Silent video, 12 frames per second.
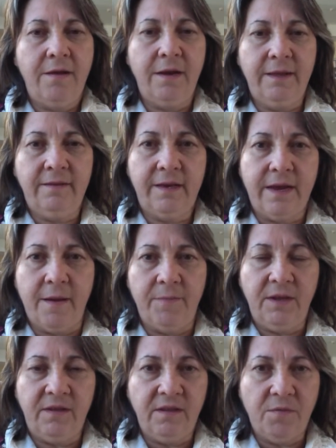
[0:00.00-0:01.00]
Listen
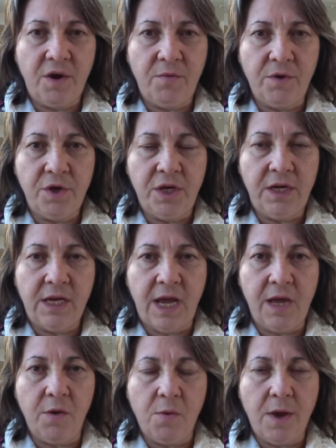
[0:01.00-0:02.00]
up, this is what I want you to
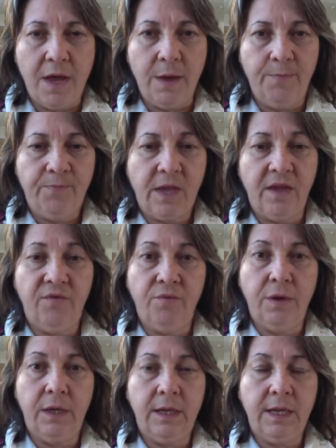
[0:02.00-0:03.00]
take away. It's
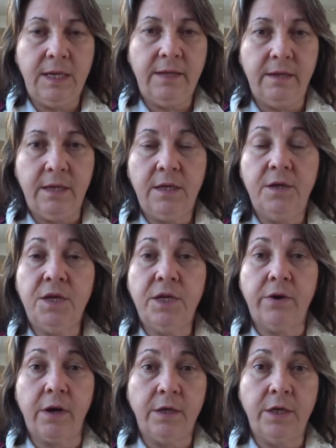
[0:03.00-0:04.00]
really easy to
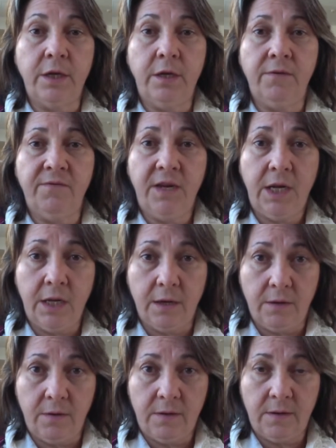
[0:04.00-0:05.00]
structure your
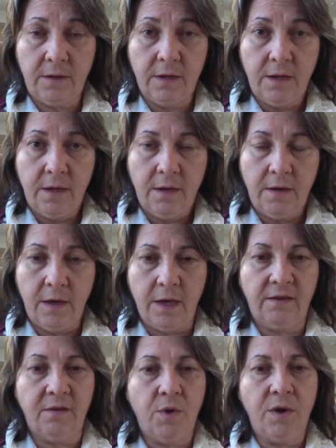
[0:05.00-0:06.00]
videos.
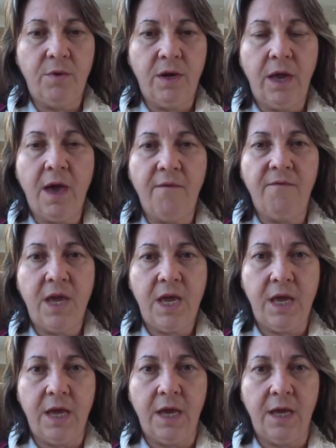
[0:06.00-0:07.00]
Okay, so what I want to cover
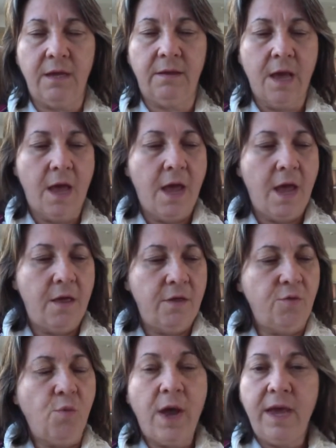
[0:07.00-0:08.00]
here is
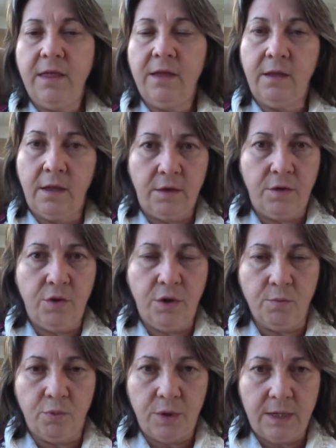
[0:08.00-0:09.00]
the way that you
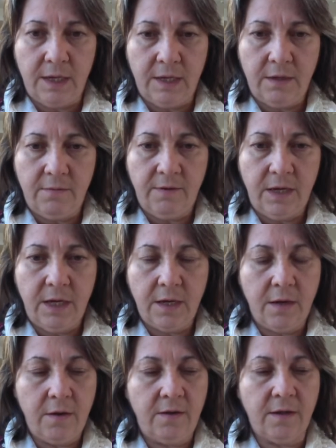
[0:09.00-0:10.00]
can present your
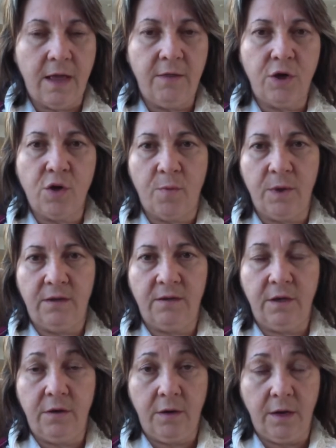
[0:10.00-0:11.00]
videos and the topics
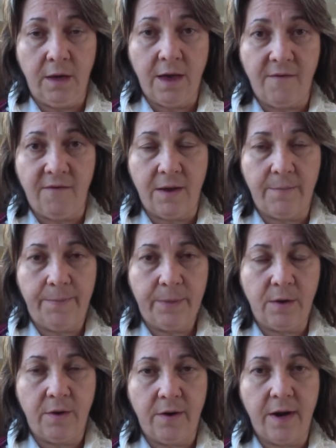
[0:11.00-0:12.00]
that you can cover.
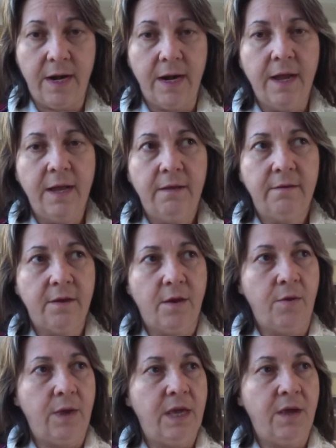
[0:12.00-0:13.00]
Alright,
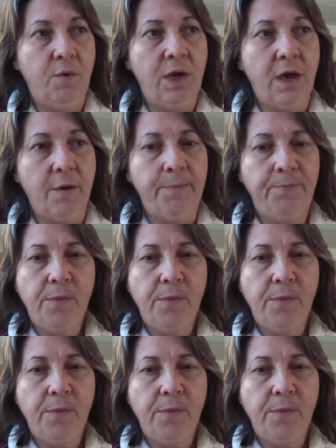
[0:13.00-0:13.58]
so here we go.